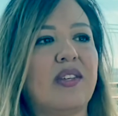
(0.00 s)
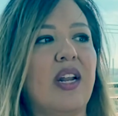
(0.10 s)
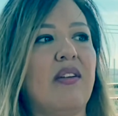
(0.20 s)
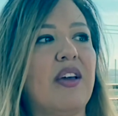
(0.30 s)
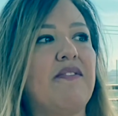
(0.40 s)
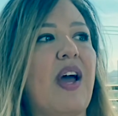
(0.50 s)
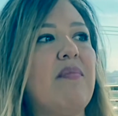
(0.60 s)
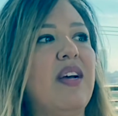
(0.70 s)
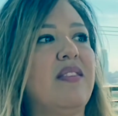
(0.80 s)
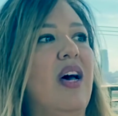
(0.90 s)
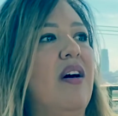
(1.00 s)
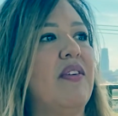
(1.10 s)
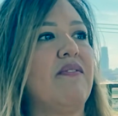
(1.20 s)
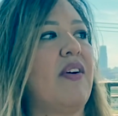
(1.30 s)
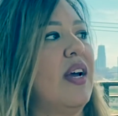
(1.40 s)
kind of like find myself
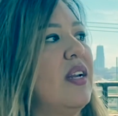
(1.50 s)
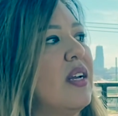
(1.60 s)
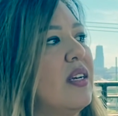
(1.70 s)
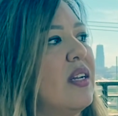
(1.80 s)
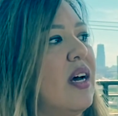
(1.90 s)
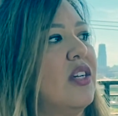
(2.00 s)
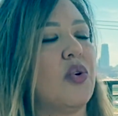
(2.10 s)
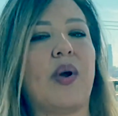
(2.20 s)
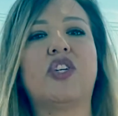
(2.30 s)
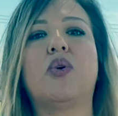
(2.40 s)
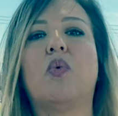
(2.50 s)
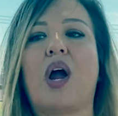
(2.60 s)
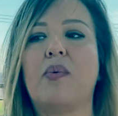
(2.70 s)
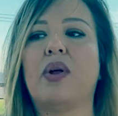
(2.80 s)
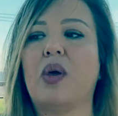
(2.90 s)
and find a direction where
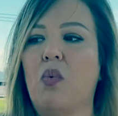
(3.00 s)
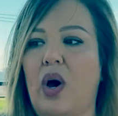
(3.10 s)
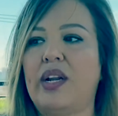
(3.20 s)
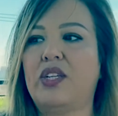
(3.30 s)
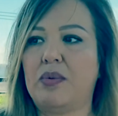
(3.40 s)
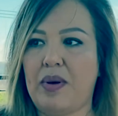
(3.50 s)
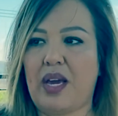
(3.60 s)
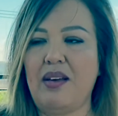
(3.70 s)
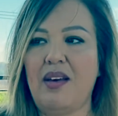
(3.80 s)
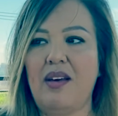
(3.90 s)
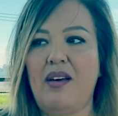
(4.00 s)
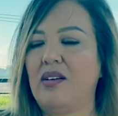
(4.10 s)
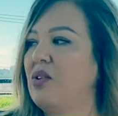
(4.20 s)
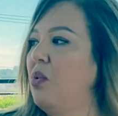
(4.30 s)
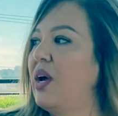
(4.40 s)
I really wanted to be.
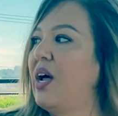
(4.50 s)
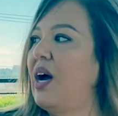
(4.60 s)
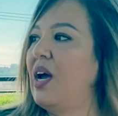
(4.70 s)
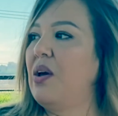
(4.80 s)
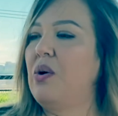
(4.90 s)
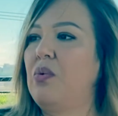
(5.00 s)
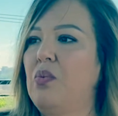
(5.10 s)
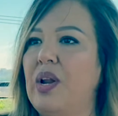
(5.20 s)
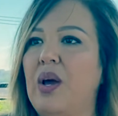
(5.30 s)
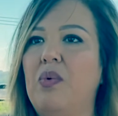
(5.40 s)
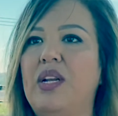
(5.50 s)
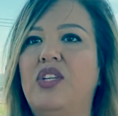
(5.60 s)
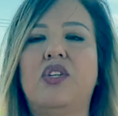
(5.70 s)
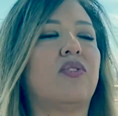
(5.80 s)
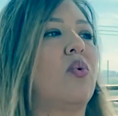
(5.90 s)
So when I went
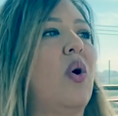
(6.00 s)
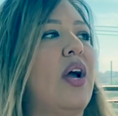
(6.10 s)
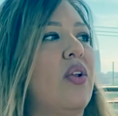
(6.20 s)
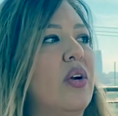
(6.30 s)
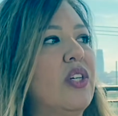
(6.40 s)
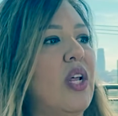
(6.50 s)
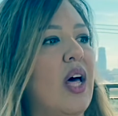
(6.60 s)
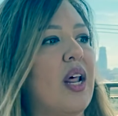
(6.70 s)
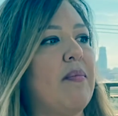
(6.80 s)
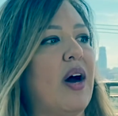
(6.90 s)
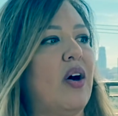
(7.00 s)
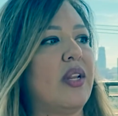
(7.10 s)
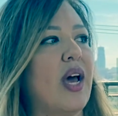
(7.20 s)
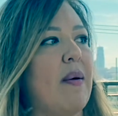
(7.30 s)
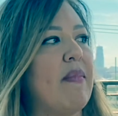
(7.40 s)
into school, I learned a lot about
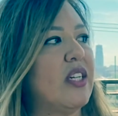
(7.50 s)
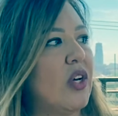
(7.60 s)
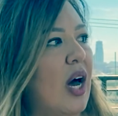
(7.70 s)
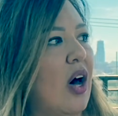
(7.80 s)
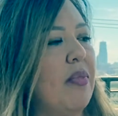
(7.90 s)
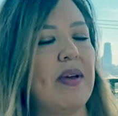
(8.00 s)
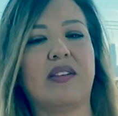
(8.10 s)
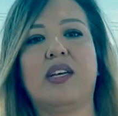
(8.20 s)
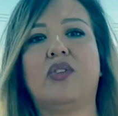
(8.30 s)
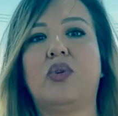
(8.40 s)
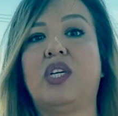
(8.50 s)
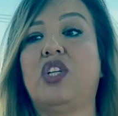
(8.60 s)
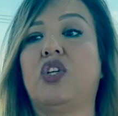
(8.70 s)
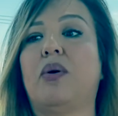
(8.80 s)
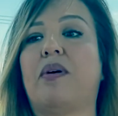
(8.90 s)
mental health, because they do
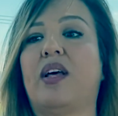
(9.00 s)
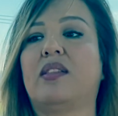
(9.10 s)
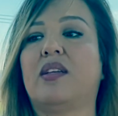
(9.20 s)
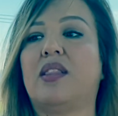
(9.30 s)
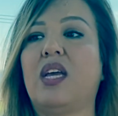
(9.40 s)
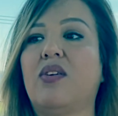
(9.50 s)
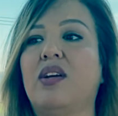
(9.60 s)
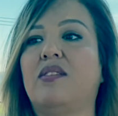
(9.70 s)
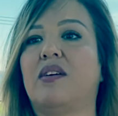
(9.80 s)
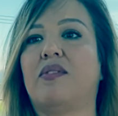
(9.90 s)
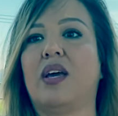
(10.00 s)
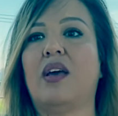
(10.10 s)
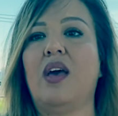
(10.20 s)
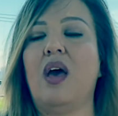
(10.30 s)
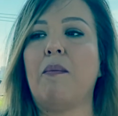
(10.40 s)
teach you about, like, the theories of, like,
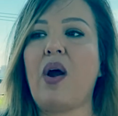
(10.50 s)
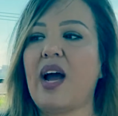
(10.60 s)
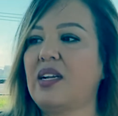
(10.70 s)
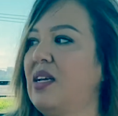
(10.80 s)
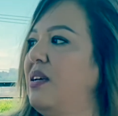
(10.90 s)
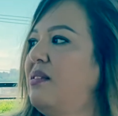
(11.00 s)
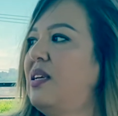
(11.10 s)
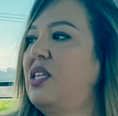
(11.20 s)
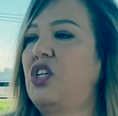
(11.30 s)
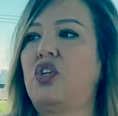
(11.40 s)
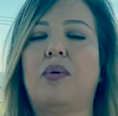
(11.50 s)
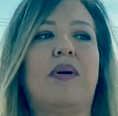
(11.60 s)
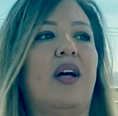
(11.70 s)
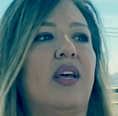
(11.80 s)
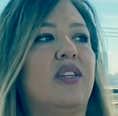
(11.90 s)
practice. They teach you
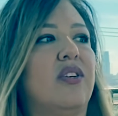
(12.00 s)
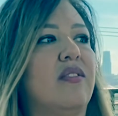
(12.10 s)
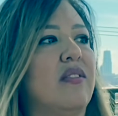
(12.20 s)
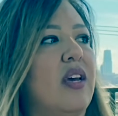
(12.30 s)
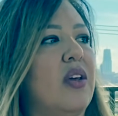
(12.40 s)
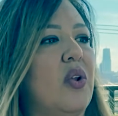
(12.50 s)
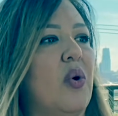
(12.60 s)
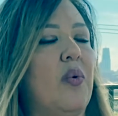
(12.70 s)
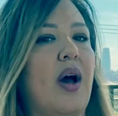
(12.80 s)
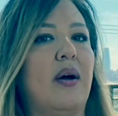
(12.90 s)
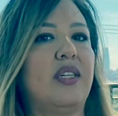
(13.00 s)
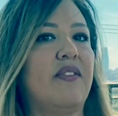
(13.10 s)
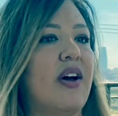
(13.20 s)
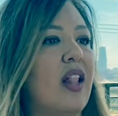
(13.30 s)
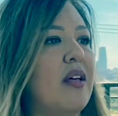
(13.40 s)
about, like, just like,
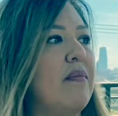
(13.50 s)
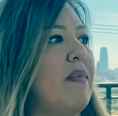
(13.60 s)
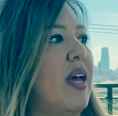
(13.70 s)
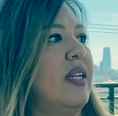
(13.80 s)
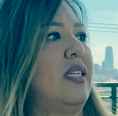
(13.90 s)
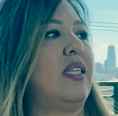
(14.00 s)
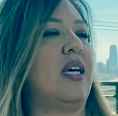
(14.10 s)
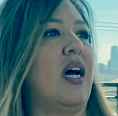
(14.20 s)
development,